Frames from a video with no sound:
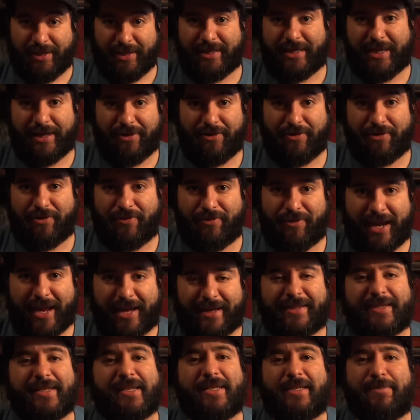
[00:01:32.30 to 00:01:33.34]
Nintendo
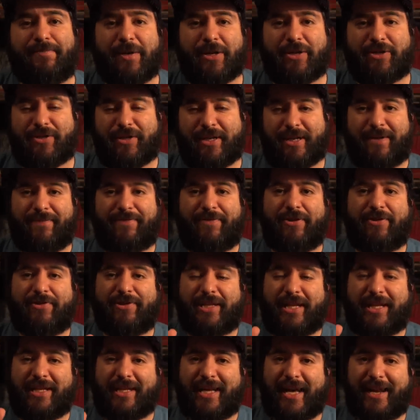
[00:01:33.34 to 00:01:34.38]
Directs, especially if there's
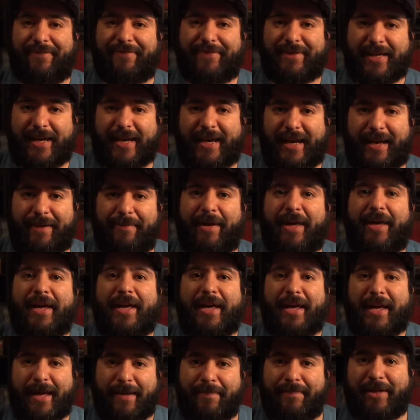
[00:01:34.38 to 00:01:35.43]
a lot of time
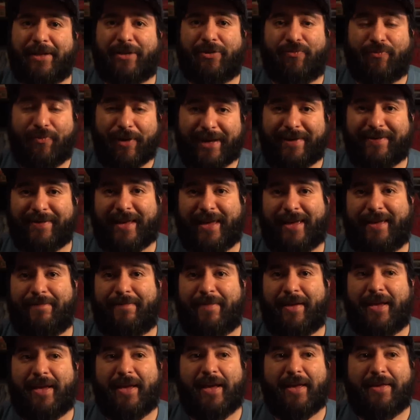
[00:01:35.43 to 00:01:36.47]
in between
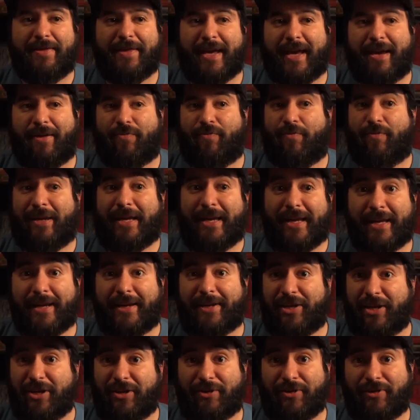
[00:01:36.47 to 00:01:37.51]
them, that we
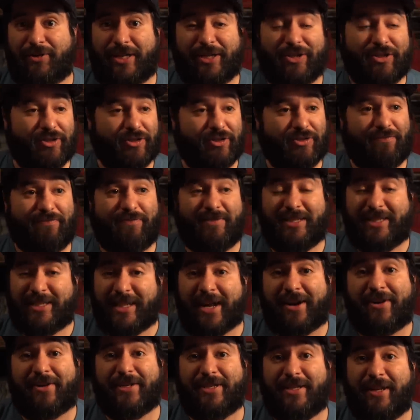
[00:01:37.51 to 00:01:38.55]
initially just
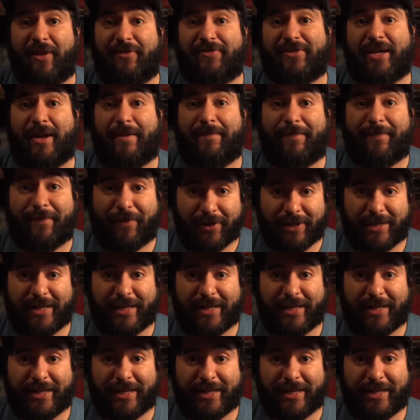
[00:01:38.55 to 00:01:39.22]
set ourselves up for